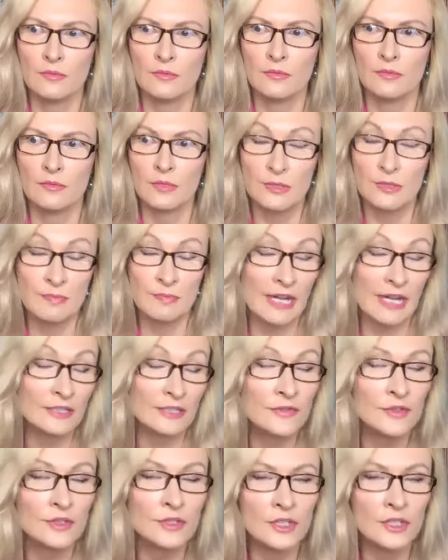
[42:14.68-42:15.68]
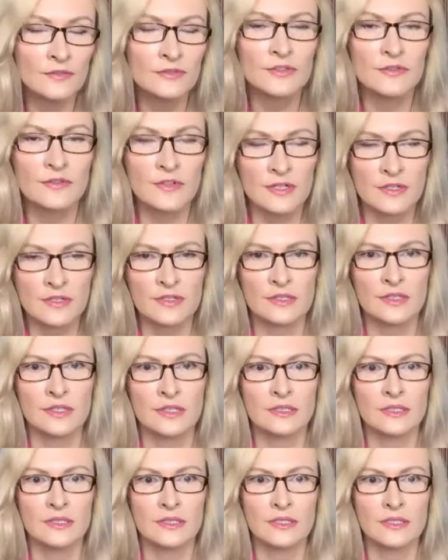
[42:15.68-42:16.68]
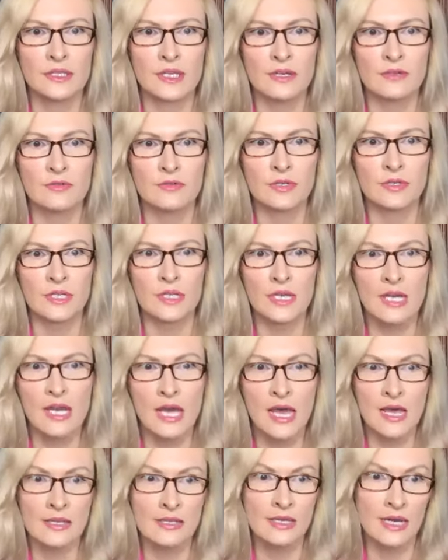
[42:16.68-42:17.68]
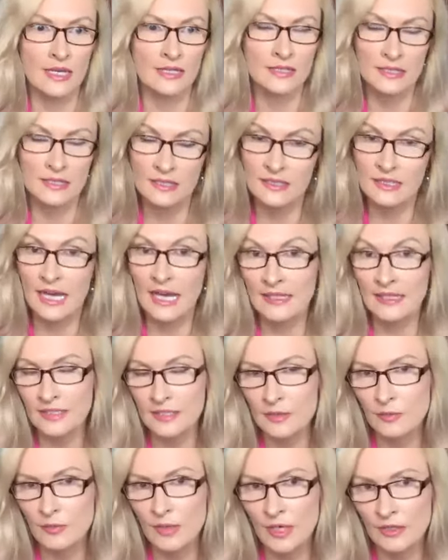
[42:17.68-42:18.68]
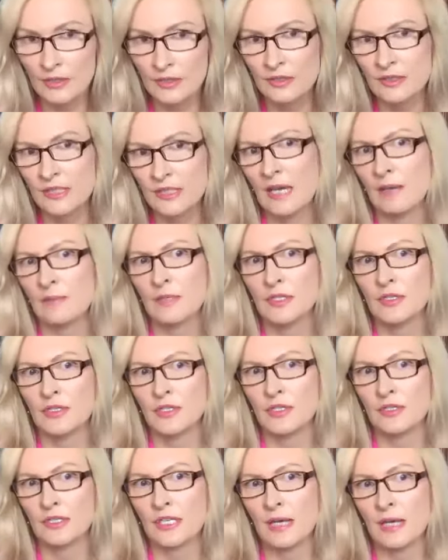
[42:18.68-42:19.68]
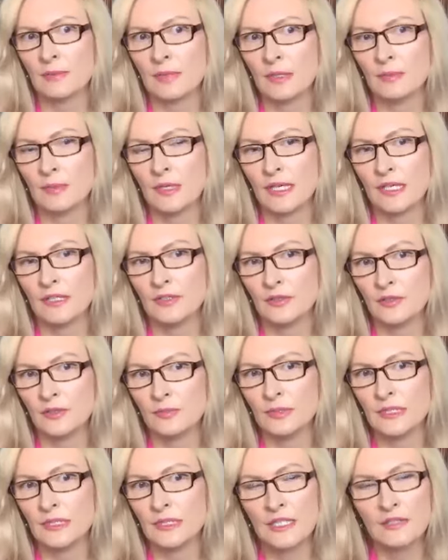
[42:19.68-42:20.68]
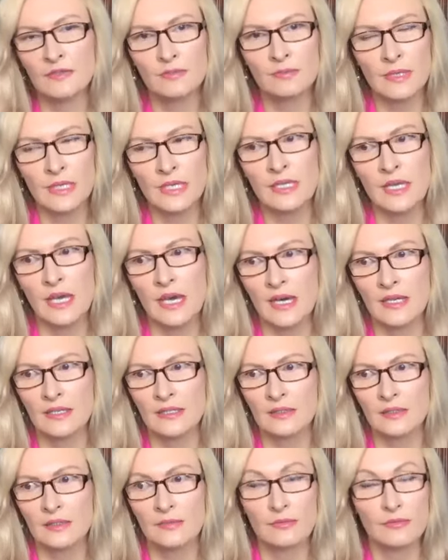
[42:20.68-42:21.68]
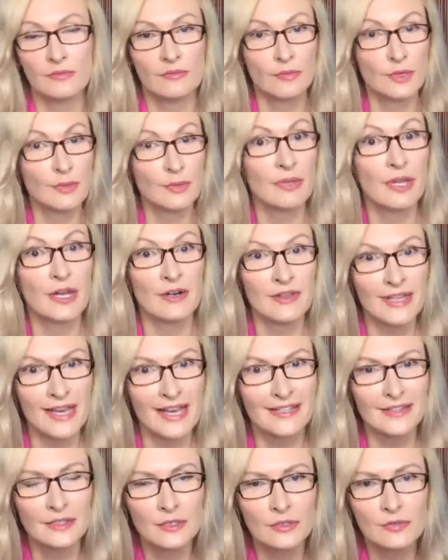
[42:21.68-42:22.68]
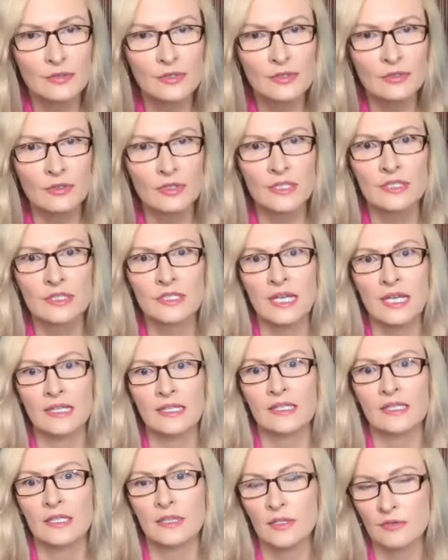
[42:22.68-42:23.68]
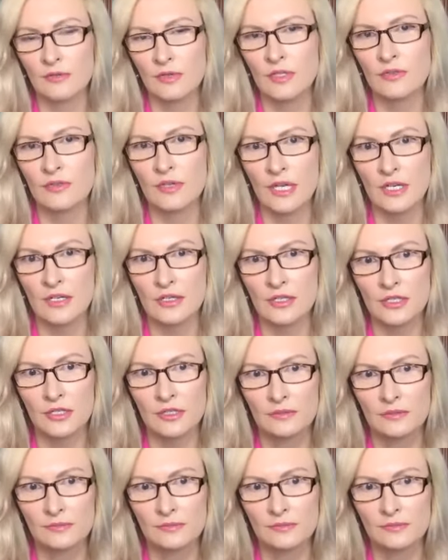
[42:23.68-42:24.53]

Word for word: respectful of diversity in this country and i think that is where the damage is coming but i do believe we can repair that through storytelling and through education